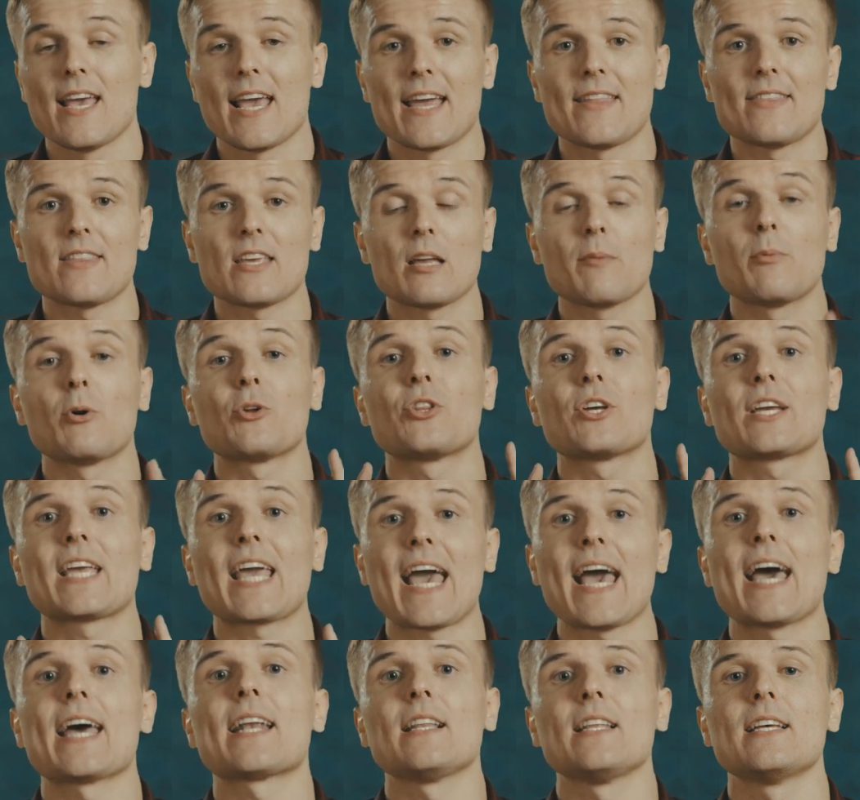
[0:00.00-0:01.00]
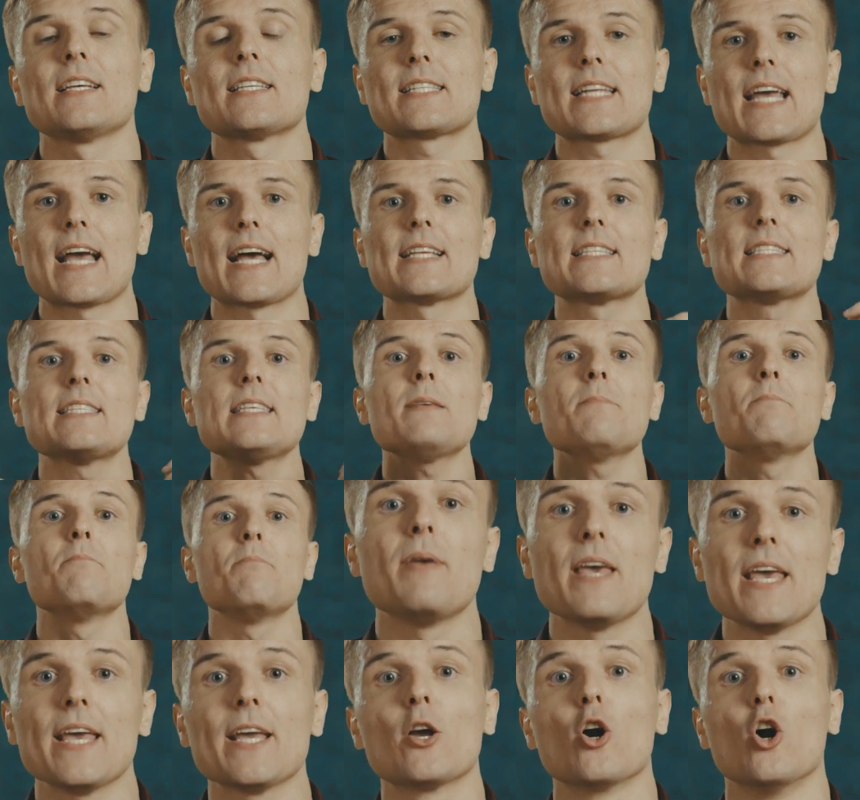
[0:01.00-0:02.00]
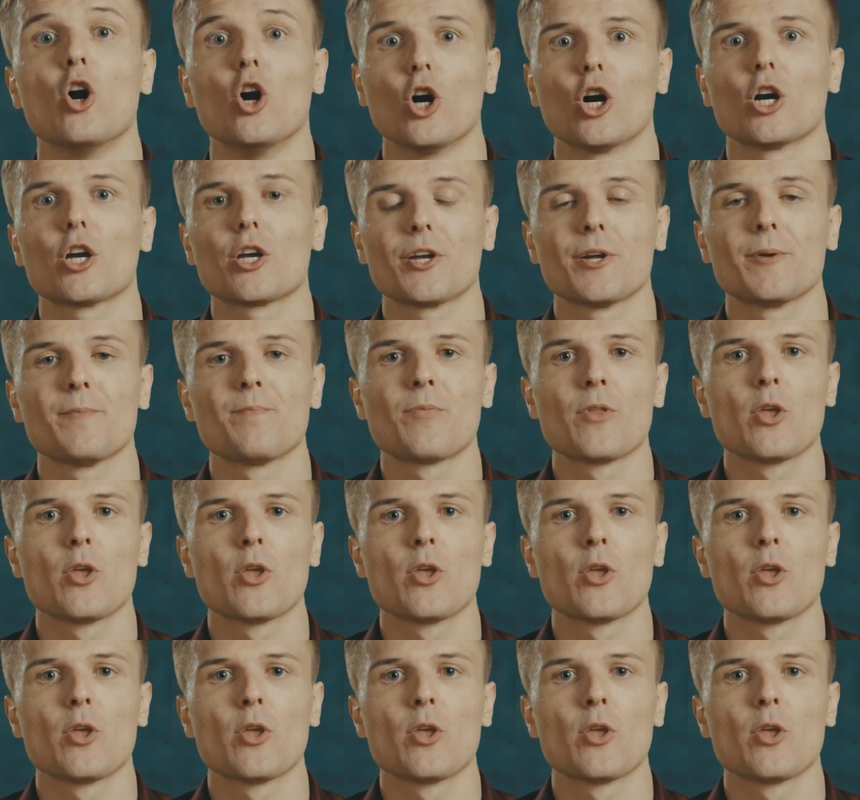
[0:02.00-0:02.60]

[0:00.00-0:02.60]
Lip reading: and think about the catalyst as the big hook.